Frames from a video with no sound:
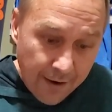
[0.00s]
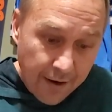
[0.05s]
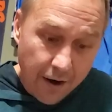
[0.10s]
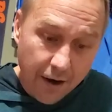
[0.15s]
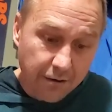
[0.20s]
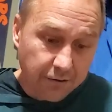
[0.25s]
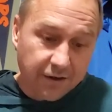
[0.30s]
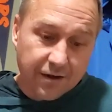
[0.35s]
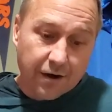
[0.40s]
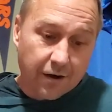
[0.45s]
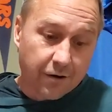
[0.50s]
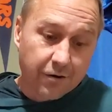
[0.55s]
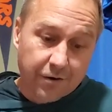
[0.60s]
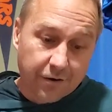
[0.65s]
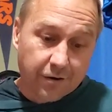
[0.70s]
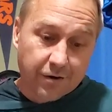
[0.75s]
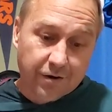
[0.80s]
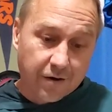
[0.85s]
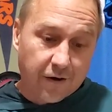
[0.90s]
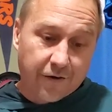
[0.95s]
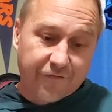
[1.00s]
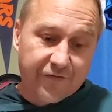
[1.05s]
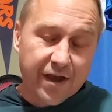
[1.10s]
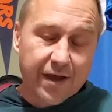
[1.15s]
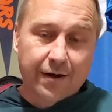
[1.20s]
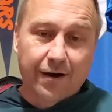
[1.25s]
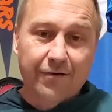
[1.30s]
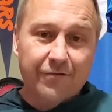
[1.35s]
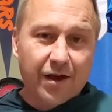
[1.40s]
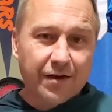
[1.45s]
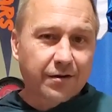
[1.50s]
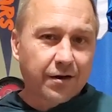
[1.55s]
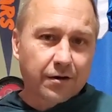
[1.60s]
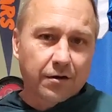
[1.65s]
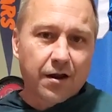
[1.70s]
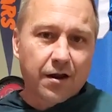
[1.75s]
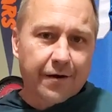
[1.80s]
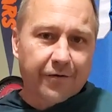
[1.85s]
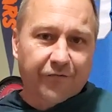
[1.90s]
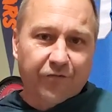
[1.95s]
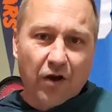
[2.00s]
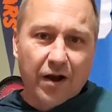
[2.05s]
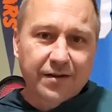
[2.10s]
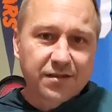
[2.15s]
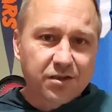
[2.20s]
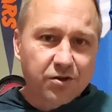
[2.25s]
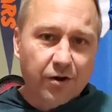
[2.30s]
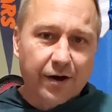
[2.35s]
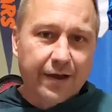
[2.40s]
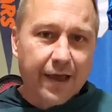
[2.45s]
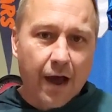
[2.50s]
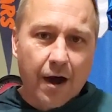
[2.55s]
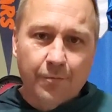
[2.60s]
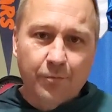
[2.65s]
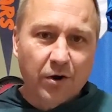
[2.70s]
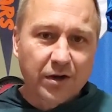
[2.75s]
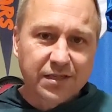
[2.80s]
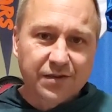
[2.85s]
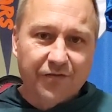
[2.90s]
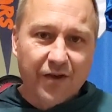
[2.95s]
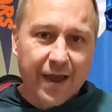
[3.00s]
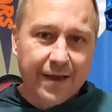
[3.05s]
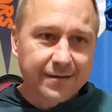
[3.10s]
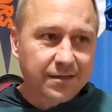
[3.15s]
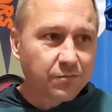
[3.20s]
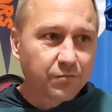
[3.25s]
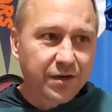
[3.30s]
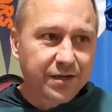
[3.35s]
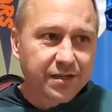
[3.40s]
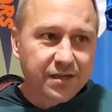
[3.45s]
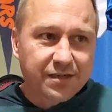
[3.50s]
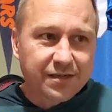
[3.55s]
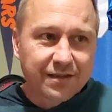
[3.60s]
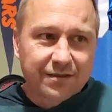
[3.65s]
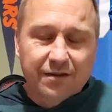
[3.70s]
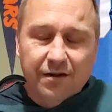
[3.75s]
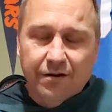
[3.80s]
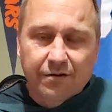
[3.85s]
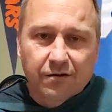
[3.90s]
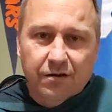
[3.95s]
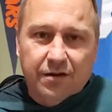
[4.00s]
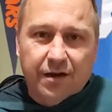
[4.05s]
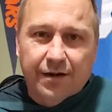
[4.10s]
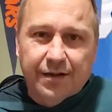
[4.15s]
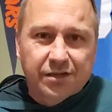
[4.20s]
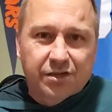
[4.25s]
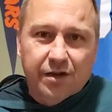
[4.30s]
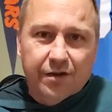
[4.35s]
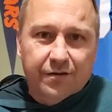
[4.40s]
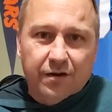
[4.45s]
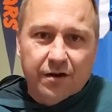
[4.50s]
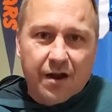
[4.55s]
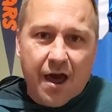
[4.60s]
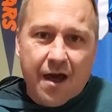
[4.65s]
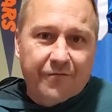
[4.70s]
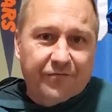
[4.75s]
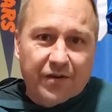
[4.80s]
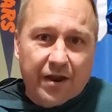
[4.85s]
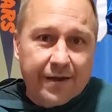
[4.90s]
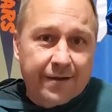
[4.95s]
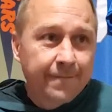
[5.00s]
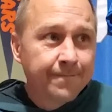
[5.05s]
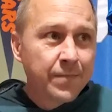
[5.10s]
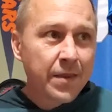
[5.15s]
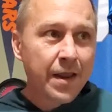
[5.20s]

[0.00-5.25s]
I don't care who you're a fan of. I got a lot of friends who are Cowboys fans and we just sit there and look at each other and laugh like,